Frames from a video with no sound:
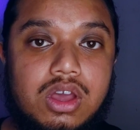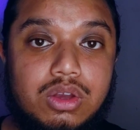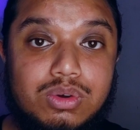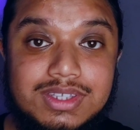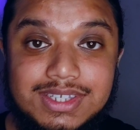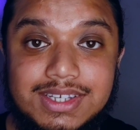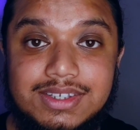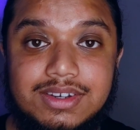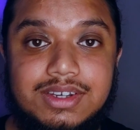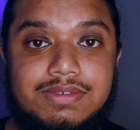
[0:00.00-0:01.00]

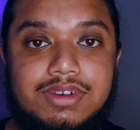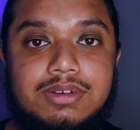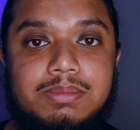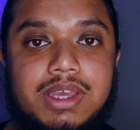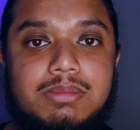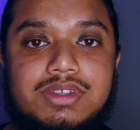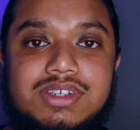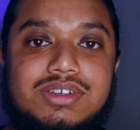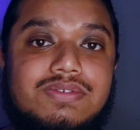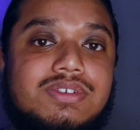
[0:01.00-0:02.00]
Consistent dividend payments is
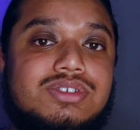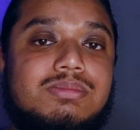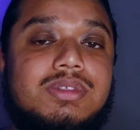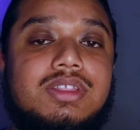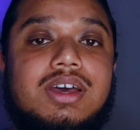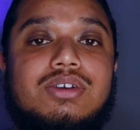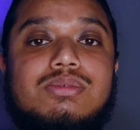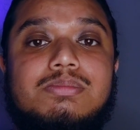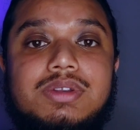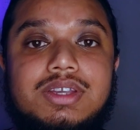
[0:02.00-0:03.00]
often something that
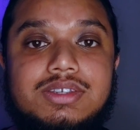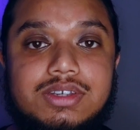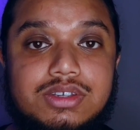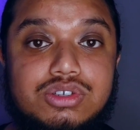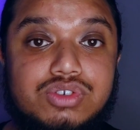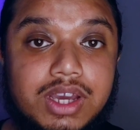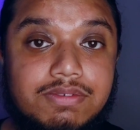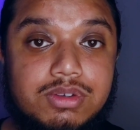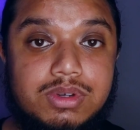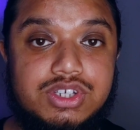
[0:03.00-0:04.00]
companies strive
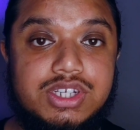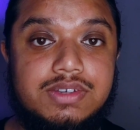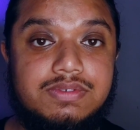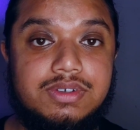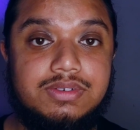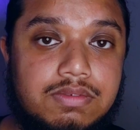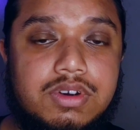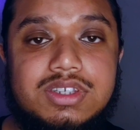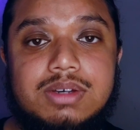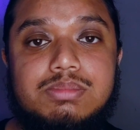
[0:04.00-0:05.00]
to achieve. For
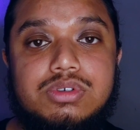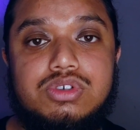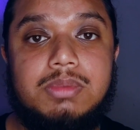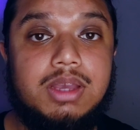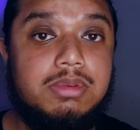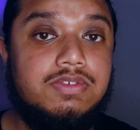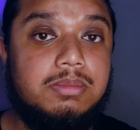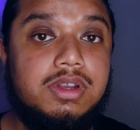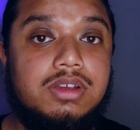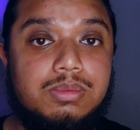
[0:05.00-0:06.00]
example, you might be
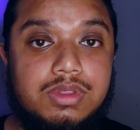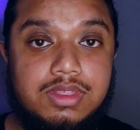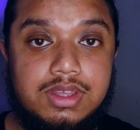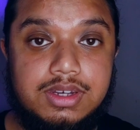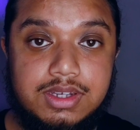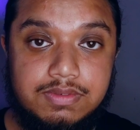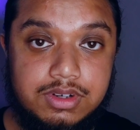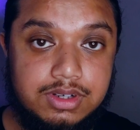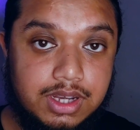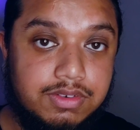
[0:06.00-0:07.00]
familiar with the
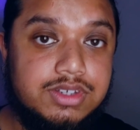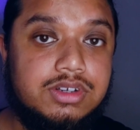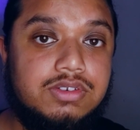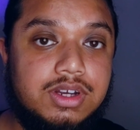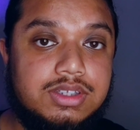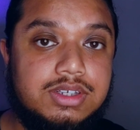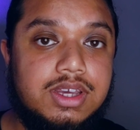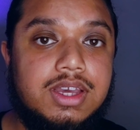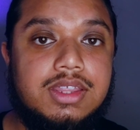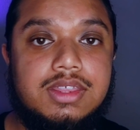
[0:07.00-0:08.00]
Dividend aristocrats.
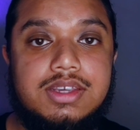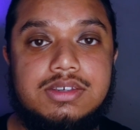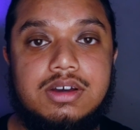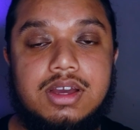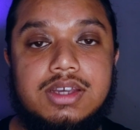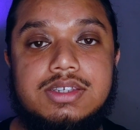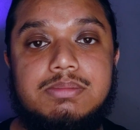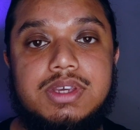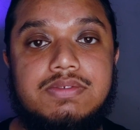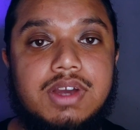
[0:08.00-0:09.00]
These are
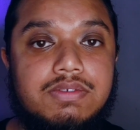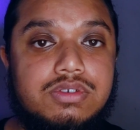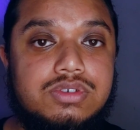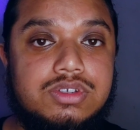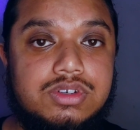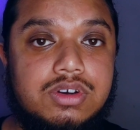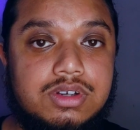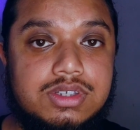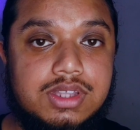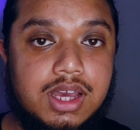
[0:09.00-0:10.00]
S&P 500
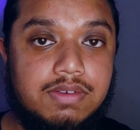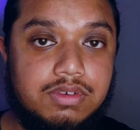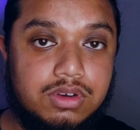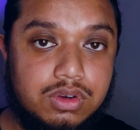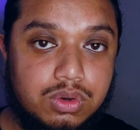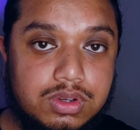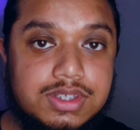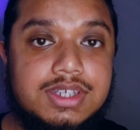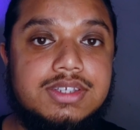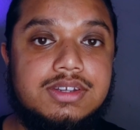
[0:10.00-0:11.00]
stocks that have
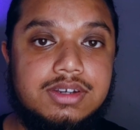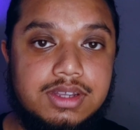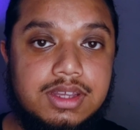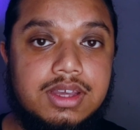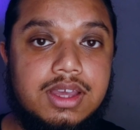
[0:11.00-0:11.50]
consistently